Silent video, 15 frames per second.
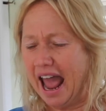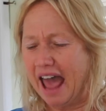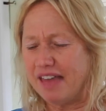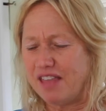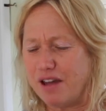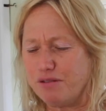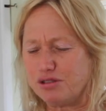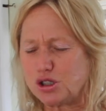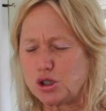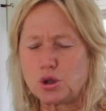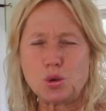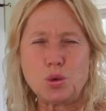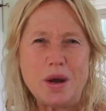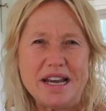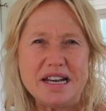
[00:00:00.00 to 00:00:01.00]
And that
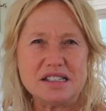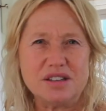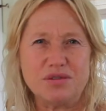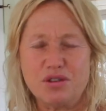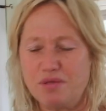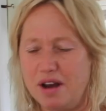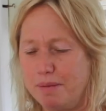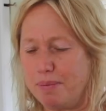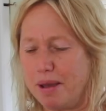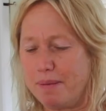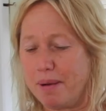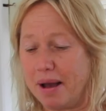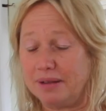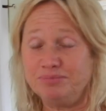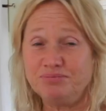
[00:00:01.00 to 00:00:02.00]
sweetness of the red
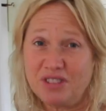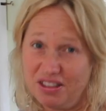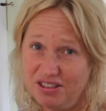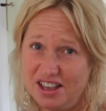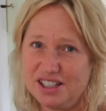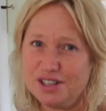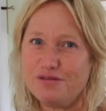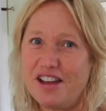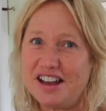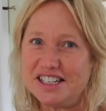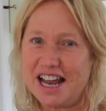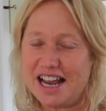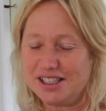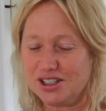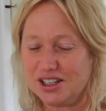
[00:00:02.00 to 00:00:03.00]
pepper. These are
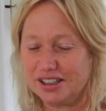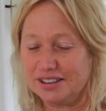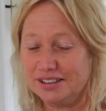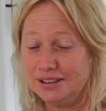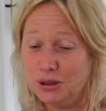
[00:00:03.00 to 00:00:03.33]
fantastic.